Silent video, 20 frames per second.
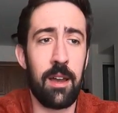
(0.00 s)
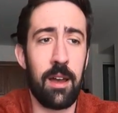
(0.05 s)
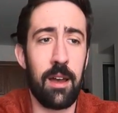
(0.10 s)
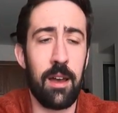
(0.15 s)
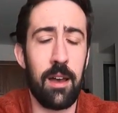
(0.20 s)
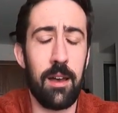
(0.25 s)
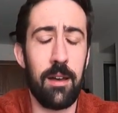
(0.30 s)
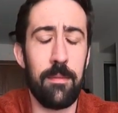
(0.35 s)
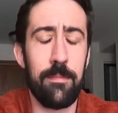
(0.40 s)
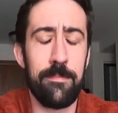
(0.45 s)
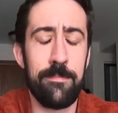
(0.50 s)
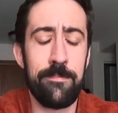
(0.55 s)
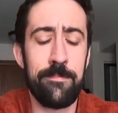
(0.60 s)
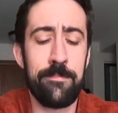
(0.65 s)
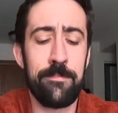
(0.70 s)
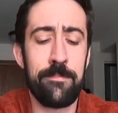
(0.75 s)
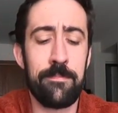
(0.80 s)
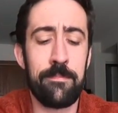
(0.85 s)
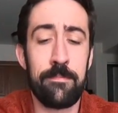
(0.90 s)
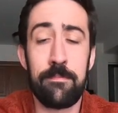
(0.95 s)
It
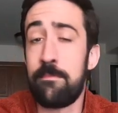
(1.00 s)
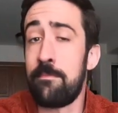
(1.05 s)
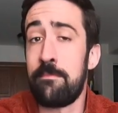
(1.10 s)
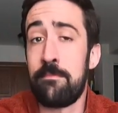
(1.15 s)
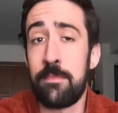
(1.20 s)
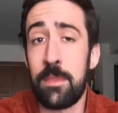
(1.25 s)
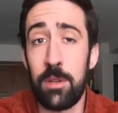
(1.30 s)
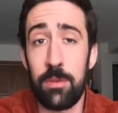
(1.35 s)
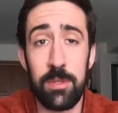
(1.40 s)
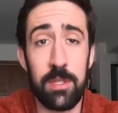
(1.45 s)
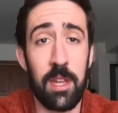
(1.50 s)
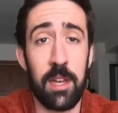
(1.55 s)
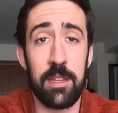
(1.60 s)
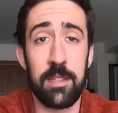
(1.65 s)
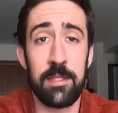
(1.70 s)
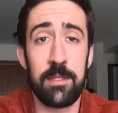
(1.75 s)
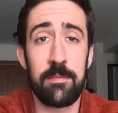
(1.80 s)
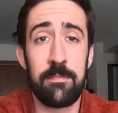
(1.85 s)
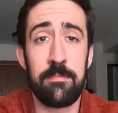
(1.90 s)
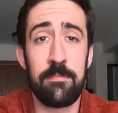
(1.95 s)
was
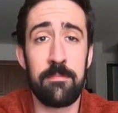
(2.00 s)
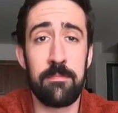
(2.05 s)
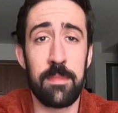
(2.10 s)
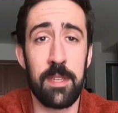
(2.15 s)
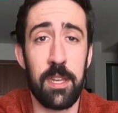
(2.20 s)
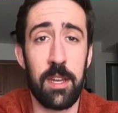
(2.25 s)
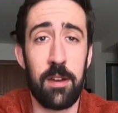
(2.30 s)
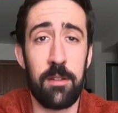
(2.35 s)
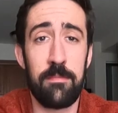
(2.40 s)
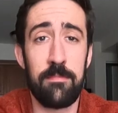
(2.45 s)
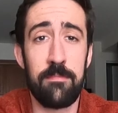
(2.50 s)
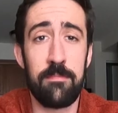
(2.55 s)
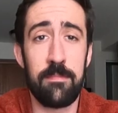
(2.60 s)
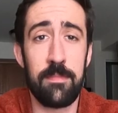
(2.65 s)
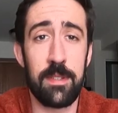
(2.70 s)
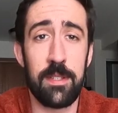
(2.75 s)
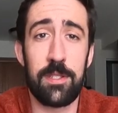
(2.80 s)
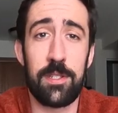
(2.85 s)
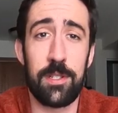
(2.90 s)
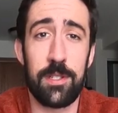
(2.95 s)
nice, you know?
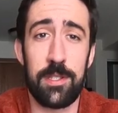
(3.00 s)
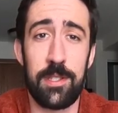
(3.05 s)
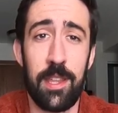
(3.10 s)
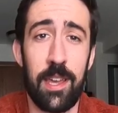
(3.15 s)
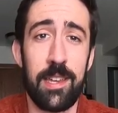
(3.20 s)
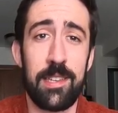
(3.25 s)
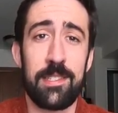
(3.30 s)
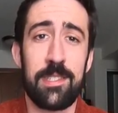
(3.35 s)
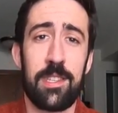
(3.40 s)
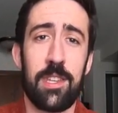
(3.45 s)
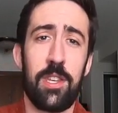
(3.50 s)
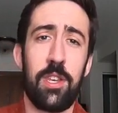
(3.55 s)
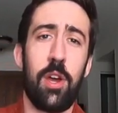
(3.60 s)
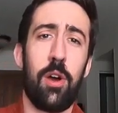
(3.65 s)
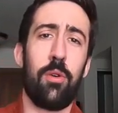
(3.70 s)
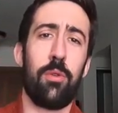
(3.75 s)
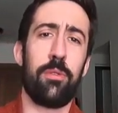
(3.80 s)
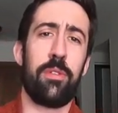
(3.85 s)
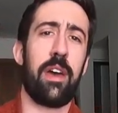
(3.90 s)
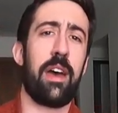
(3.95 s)
It's just nice to
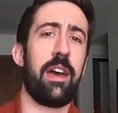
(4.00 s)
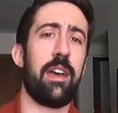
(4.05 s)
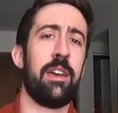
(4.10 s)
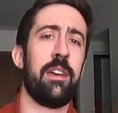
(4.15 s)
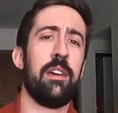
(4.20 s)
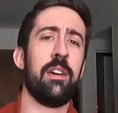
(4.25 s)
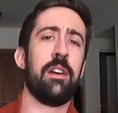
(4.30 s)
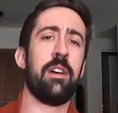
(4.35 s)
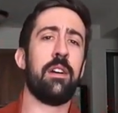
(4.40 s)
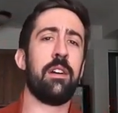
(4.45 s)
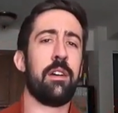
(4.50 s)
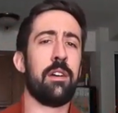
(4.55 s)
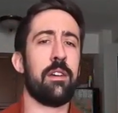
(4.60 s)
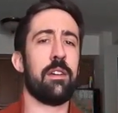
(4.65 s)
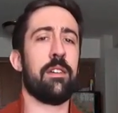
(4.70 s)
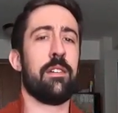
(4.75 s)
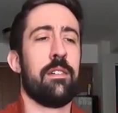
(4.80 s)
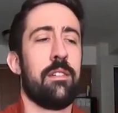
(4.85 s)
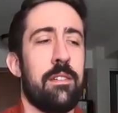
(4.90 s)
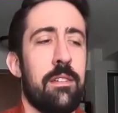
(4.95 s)
know that
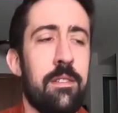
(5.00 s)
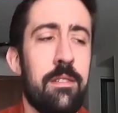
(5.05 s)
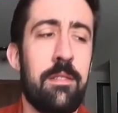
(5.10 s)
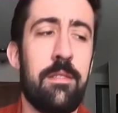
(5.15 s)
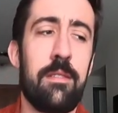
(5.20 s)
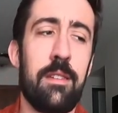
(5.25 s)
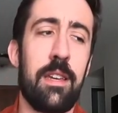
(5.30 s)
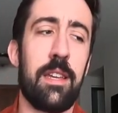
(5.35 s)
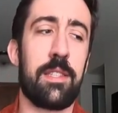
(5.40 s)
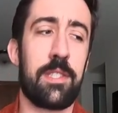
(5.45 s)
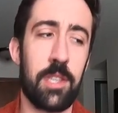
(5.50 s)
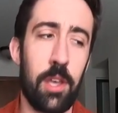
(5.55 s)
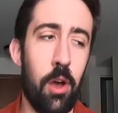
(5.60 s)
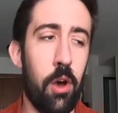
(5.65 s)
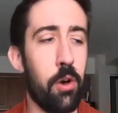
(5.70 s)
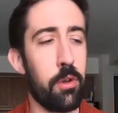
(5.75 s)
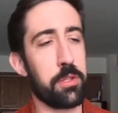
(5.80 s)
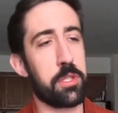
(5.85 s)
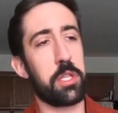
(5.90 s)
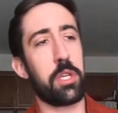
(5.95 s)
it's
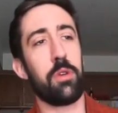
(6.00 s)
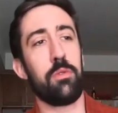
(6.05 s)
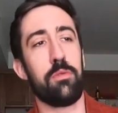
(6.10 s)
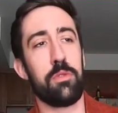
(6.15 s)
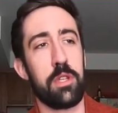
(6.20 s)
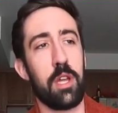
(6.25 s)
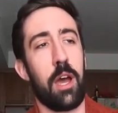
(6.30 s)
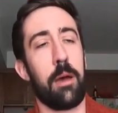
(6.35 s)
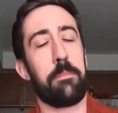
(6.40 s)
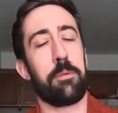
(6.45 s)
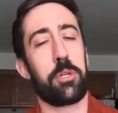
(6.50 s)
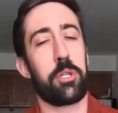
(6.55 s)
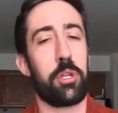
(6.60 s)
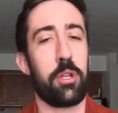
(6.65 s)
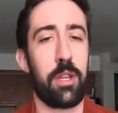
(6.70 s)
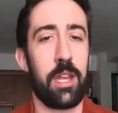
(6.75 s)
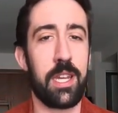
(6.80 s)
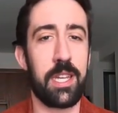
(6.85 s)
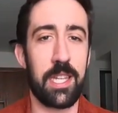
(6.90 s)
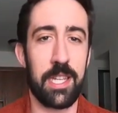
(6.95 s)
all tuned up
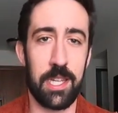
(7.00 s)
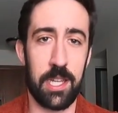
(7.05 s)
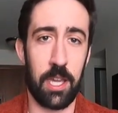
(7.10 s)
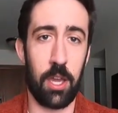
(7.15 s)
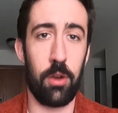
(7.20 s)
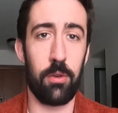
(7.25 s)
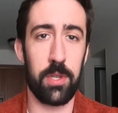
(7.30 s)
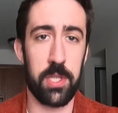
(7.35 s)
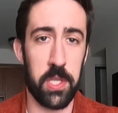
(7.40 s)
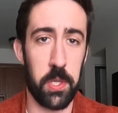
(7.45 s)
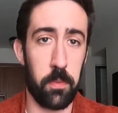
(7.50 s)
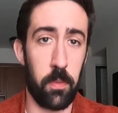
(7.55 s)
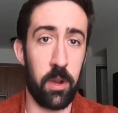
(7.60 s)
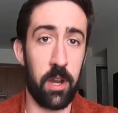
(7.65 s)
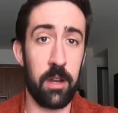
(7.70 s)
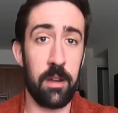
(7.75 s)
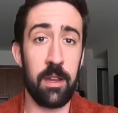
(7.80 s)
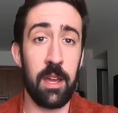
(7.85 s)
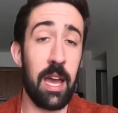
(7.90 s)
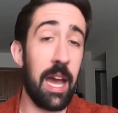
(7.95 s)
should I need to go
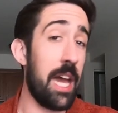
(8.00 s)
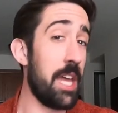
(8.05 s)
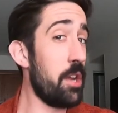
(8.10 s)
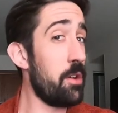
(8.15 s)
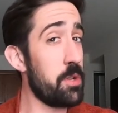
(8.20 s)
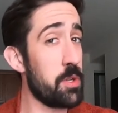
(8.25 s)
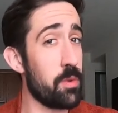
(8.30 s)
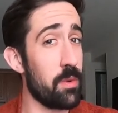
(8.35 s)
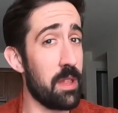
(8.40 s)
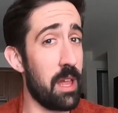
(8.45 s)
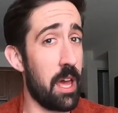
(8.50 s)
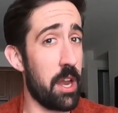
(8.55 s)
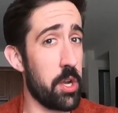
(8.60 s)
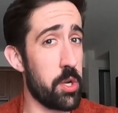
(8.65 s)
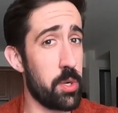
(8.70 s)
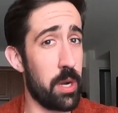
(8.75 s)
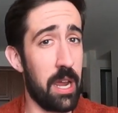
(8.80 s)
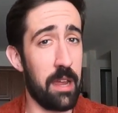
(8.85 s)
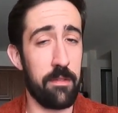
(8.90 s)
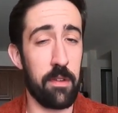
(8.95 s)
somewhere. I don't do a lot
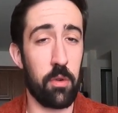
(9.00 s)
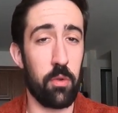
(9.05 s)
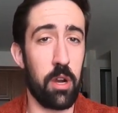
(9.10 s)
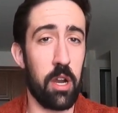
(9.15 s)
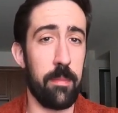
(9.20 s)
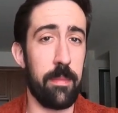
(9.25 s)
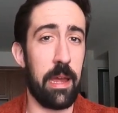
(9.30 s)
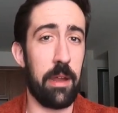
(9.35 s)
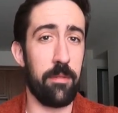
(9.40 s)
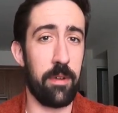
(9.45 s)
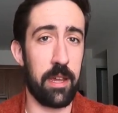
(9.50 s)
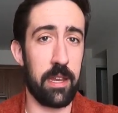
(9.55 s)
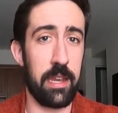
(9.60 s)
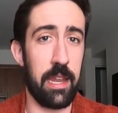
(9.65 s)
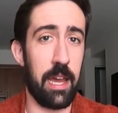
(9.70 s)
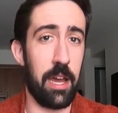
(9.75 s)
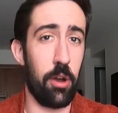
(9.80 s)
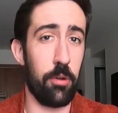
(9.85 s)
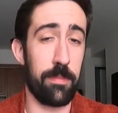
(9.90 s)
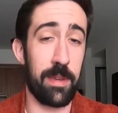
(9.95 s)
of driving where I'm at right
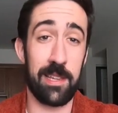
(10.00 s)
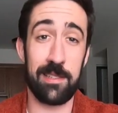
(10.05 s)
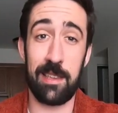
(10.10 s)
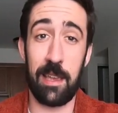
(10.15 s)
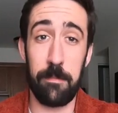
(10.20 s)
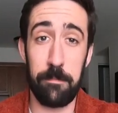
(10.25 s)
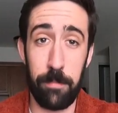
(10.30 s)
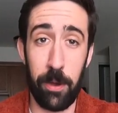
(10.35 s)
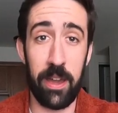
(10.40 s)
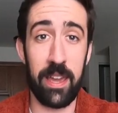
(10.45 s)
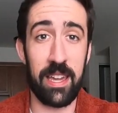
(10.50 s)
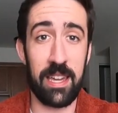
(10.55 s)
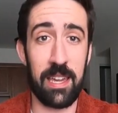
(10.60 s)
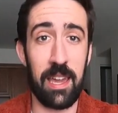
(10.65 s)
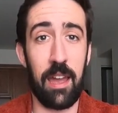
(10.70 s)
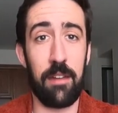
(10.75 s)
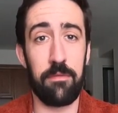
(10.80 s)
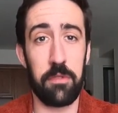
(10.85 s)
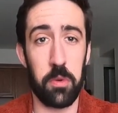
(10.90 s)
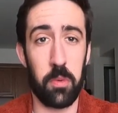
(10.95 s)
now because I bike
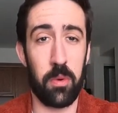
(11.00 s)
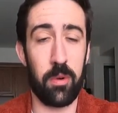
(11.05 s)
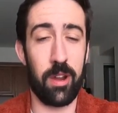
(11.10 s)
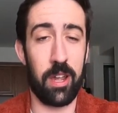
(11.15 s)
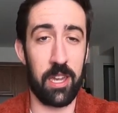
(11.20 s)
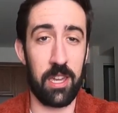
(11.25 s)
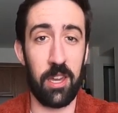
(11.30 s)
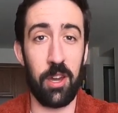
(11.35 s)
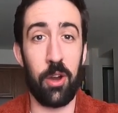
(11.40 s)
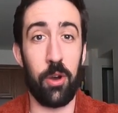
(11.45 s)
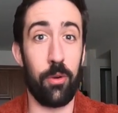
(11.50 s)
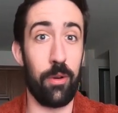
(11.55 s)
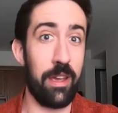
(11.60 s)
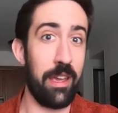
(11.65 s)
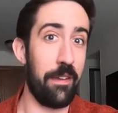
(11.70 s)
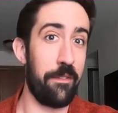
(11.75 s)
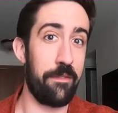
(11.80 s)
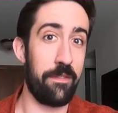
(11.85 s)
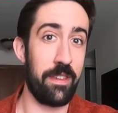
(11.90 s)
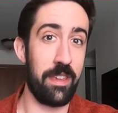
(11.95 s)
everywhere I go,
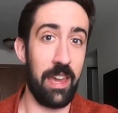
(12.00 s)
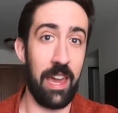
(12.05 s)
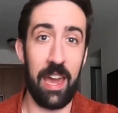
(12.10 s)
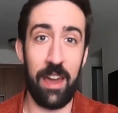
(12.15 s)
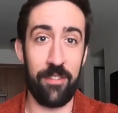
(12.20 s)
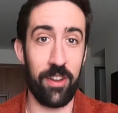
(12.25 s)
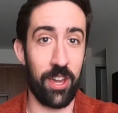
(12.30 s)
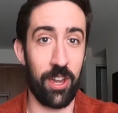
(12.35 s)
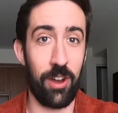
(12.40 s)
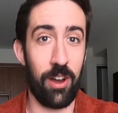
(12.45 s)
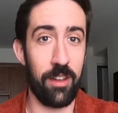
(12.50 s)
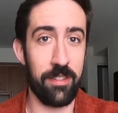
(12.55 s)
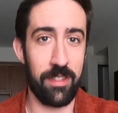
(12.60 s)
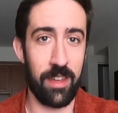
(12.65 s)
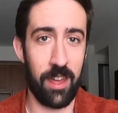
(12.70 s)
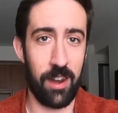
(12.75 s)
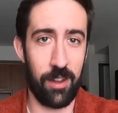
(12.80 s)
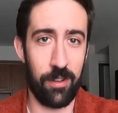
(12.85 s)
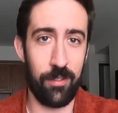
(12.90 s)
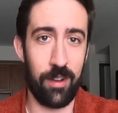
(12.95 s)
if you haven't caught
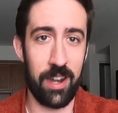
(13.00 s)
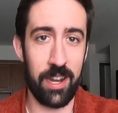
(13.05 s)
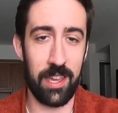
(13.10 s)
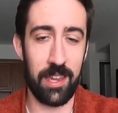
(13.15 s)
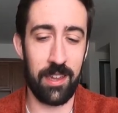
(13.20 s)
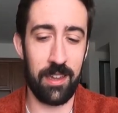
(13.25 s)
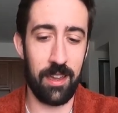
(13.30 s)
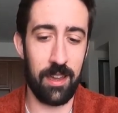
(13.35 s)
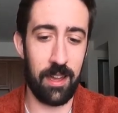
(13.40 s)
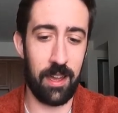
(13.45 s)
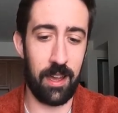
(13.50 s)
that already.